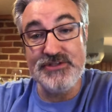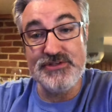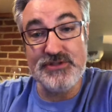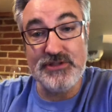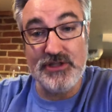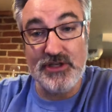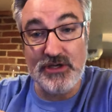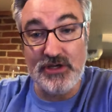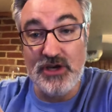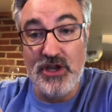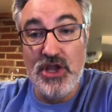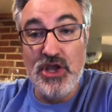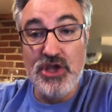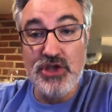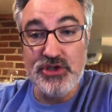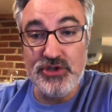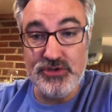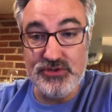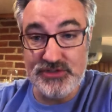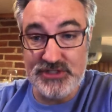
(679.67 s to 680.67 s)
So they're
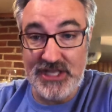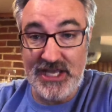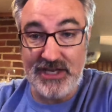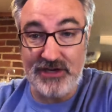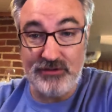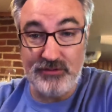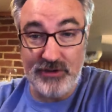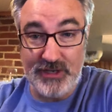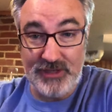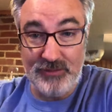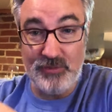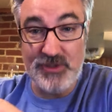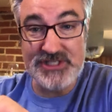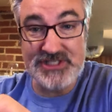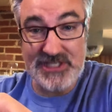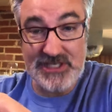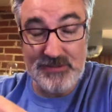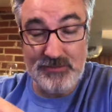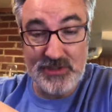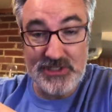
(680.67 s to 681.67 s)
using that grain
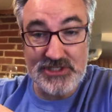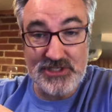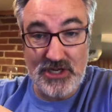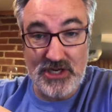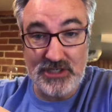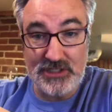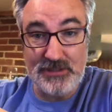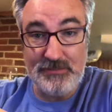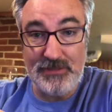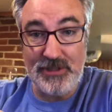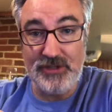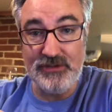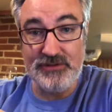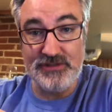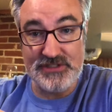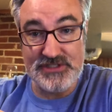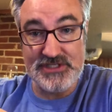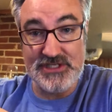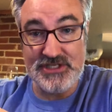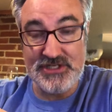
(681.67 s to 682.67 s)
whiskey we talked about
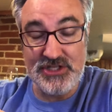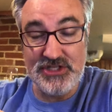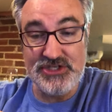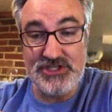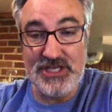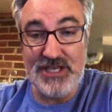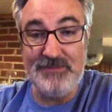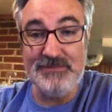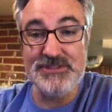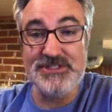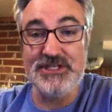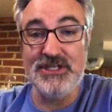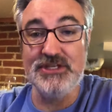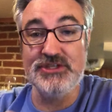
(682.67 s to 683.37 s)
that's in the Jameson.